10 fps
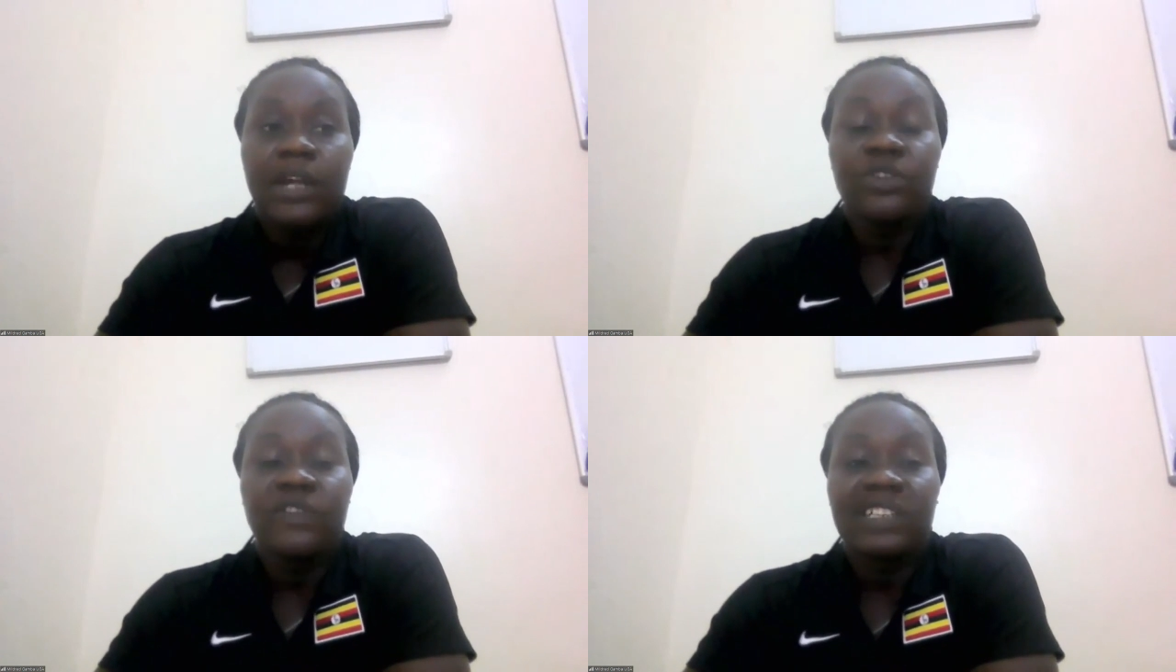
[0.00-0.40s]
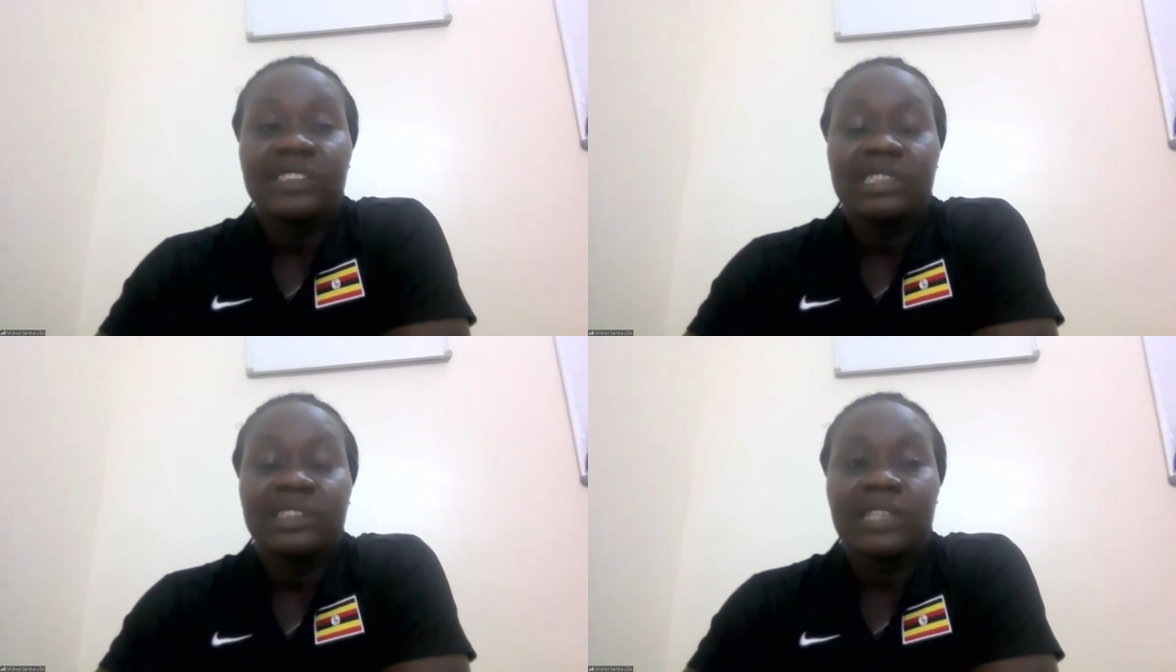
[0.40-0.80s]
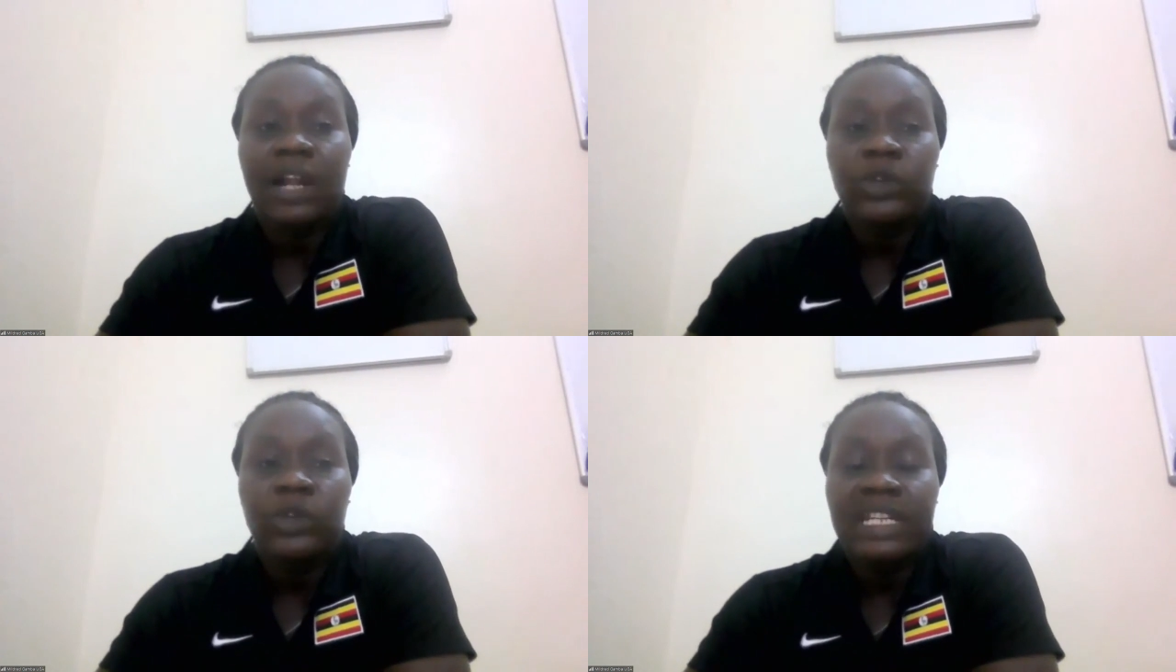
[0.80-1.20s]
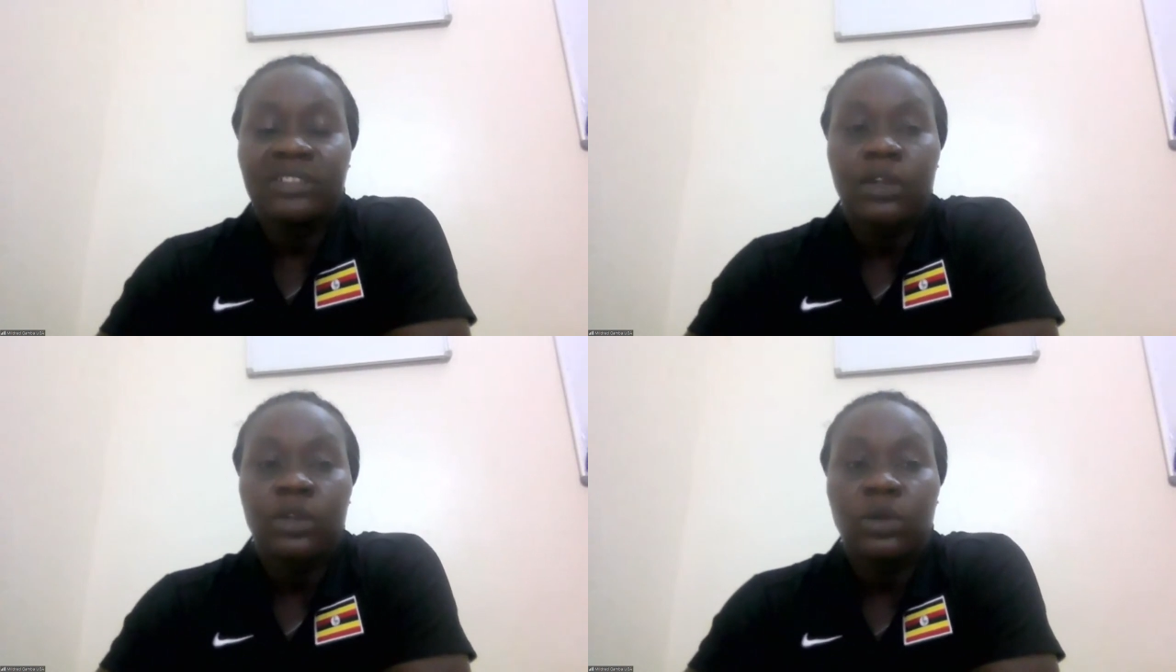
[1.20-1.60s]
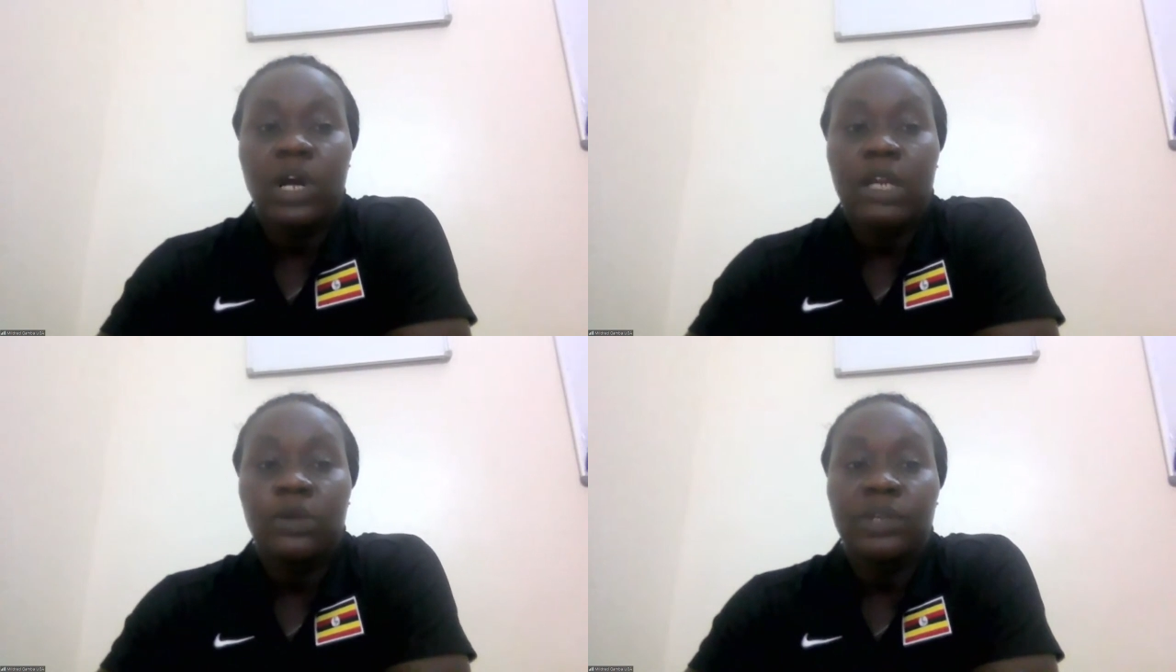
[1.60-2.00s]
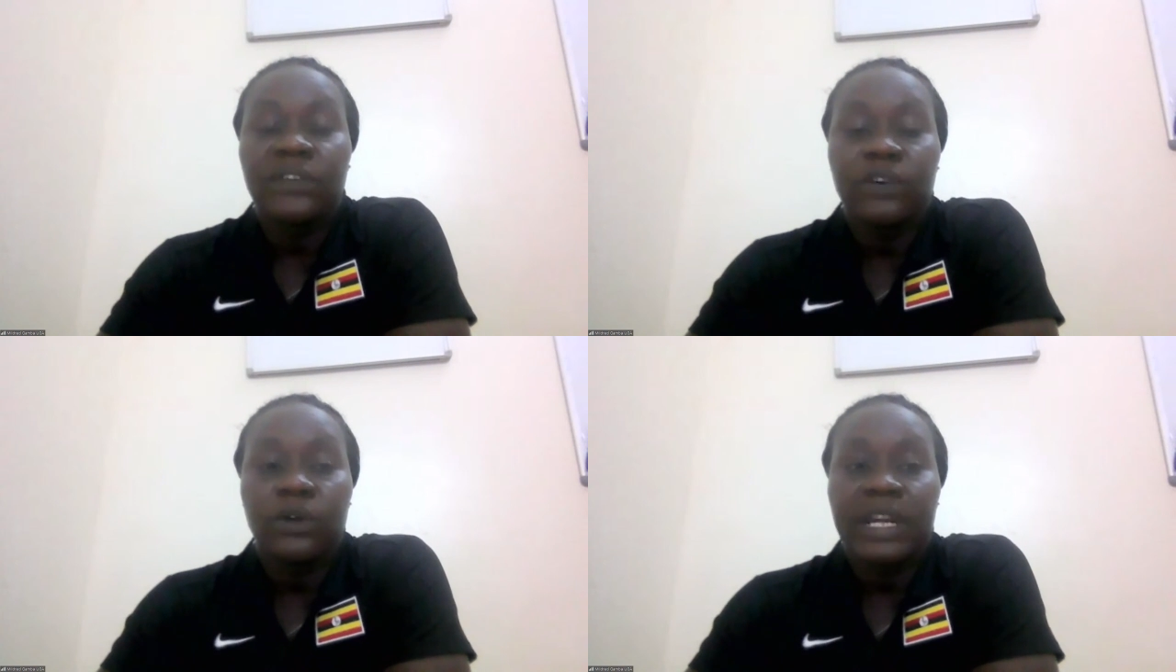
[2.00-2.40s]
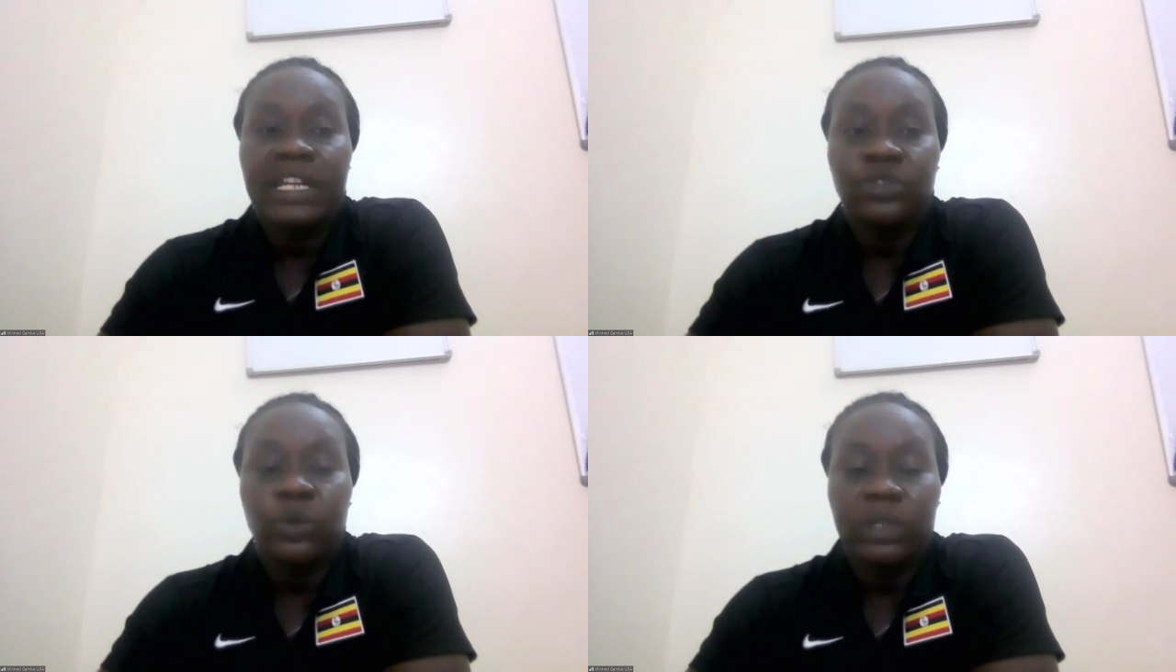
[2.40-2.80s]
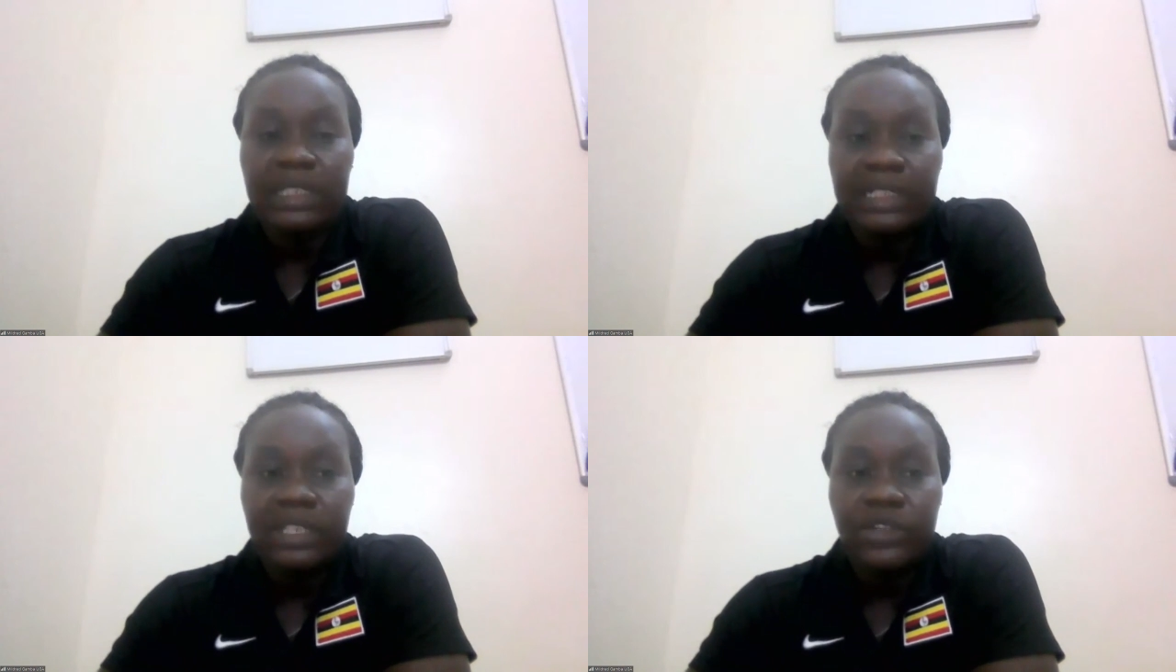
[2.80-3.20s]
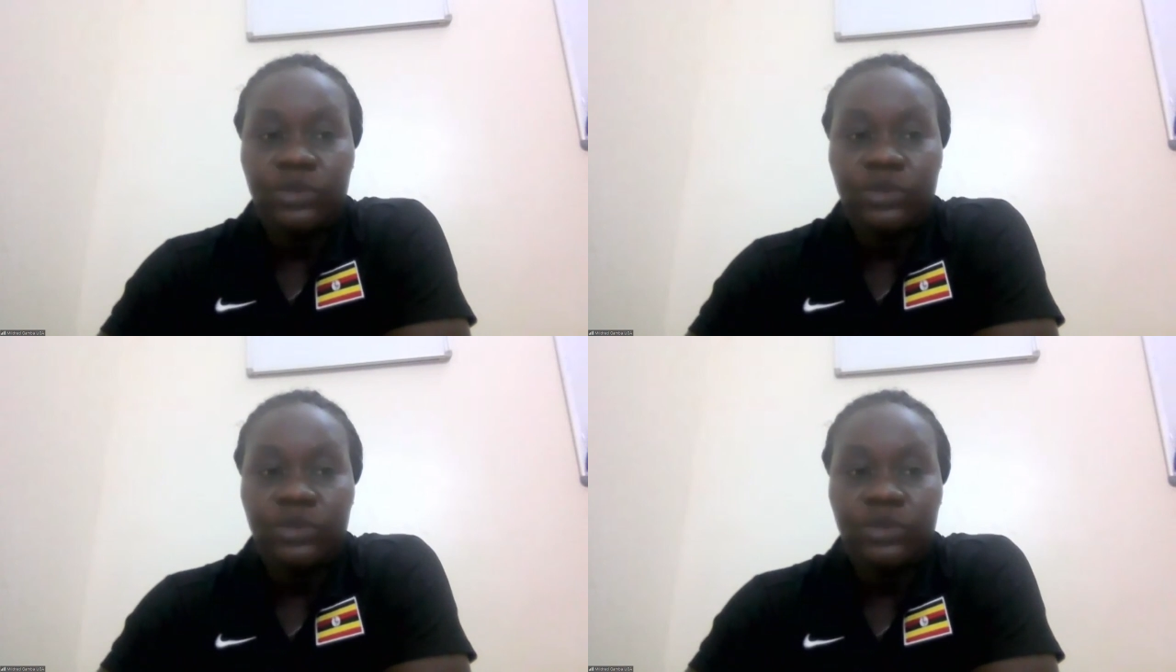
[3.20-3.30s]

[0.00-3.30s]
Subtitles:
universities nowadays are no longer looking for grades only.